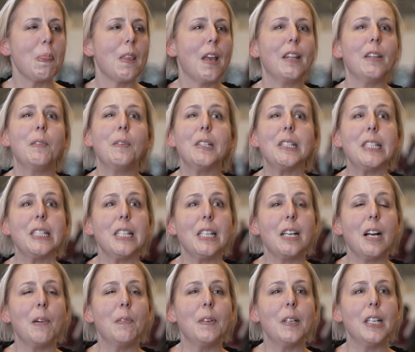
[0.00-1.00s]
And then we see
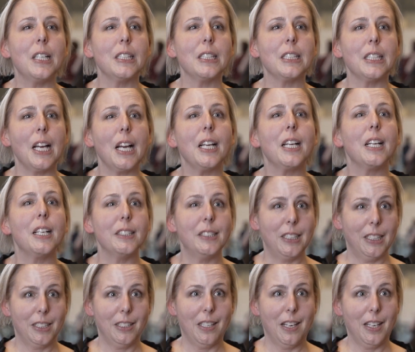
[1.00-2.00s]
companies like a
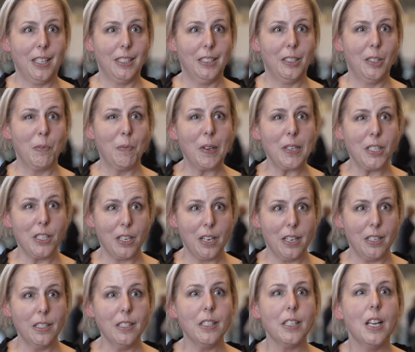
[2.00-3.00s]
TikTok, as you
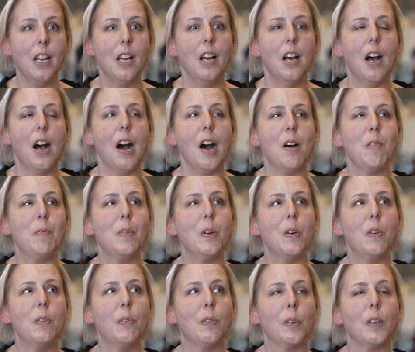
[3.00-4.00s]
mentioned,
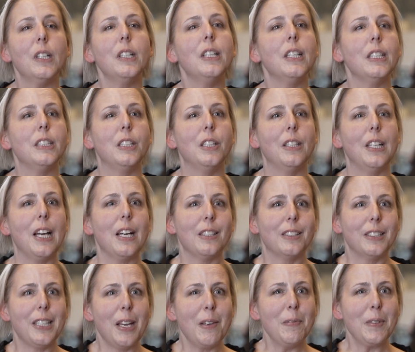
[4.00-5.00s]
move really to the
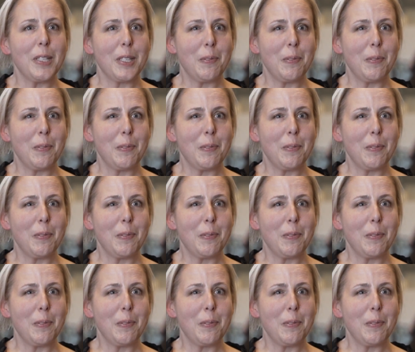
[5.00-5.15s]
entertainment